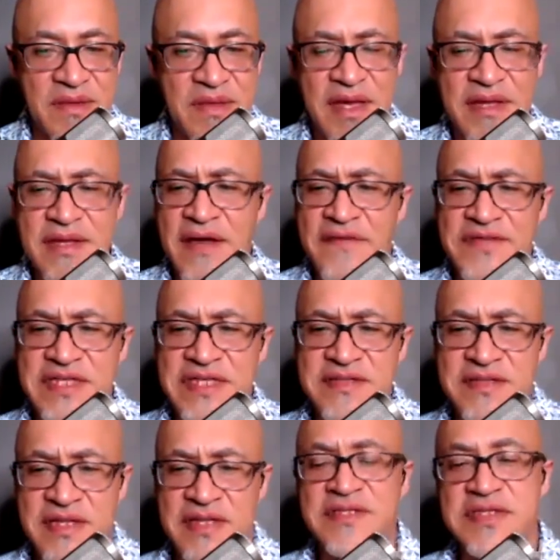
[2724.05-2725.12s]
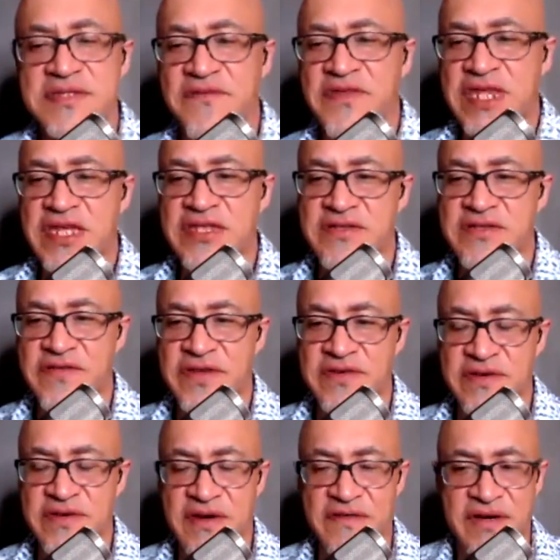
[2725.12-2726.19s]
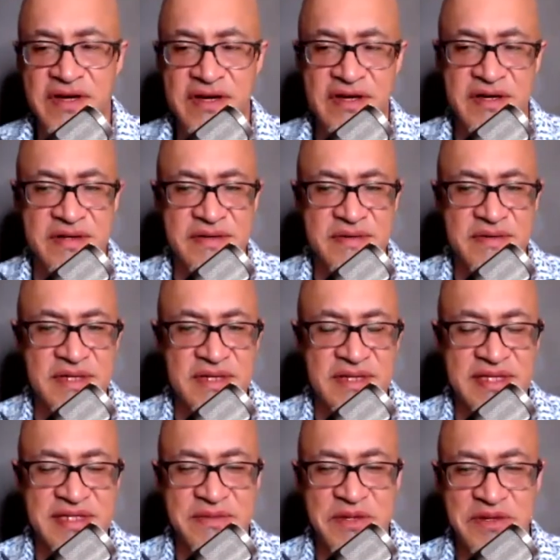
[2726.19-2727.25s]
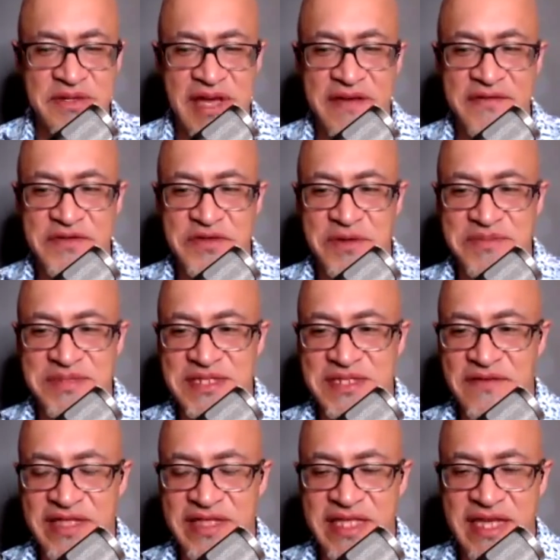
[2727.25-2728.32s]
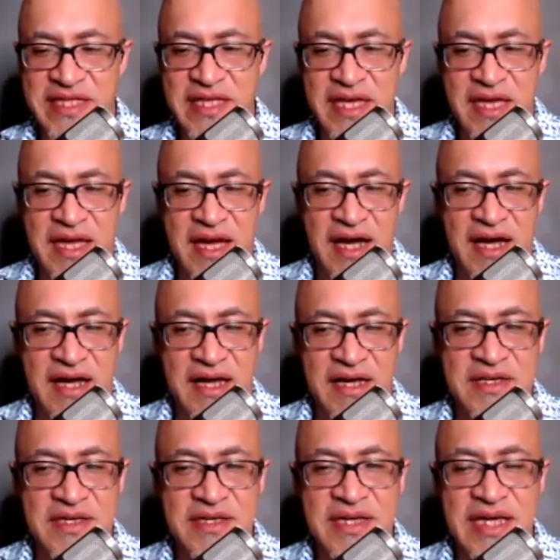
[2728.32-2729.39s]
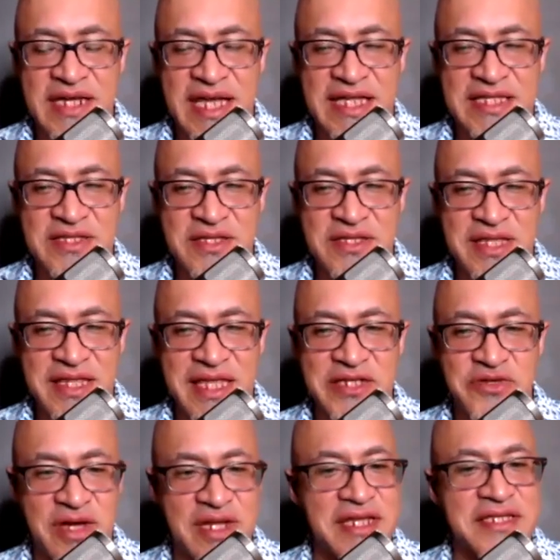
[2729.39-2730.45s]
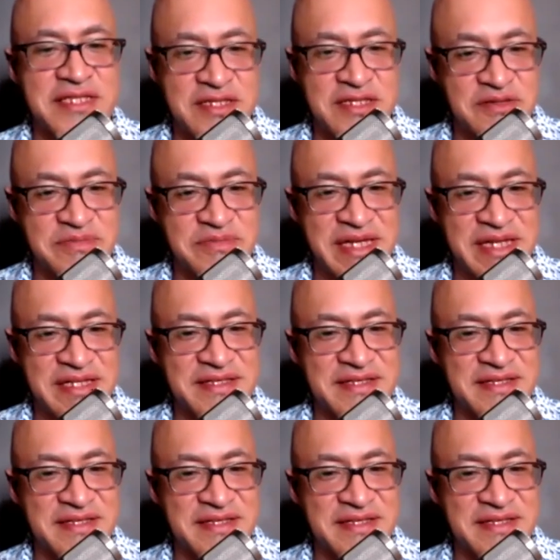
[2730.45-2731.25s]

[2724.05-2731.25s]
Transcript: I've seen some videos of you, of, you know, like some of your live streams and stuff like that. You kind of got into the electronics a little bit.